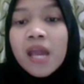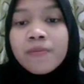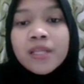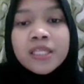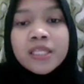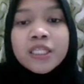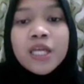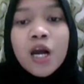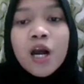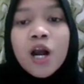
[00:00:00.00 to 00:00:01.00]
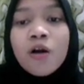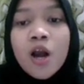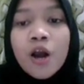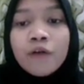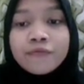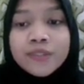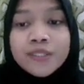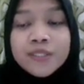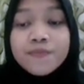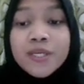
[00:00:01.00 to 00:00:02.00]
ability how of
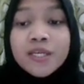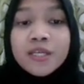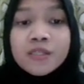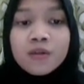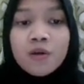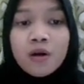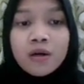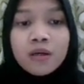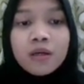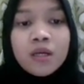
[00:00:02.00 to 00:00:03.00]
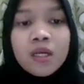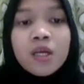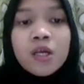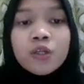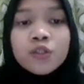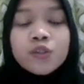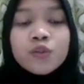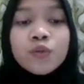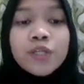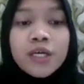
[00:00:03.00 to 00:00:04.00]
the speaking score.
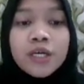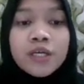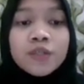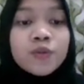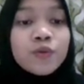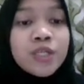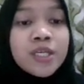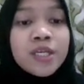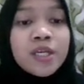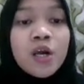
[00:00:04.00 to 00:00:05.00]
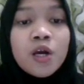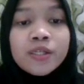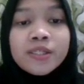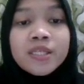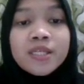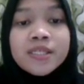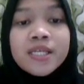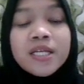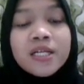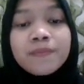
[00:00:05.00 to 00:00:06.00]
Study has the
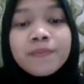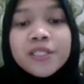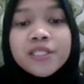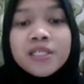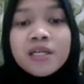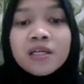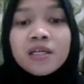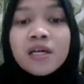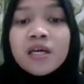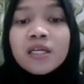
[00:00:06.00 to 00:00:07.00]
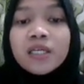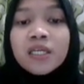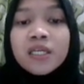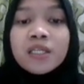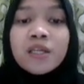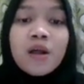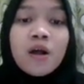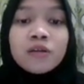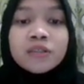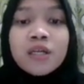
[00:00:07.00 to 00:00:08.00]
single picture in
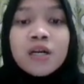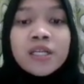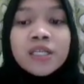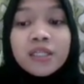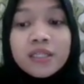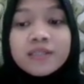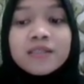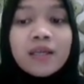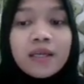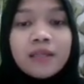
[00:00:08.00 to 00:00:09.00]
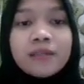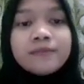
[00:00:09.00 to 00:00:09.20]
author English skill.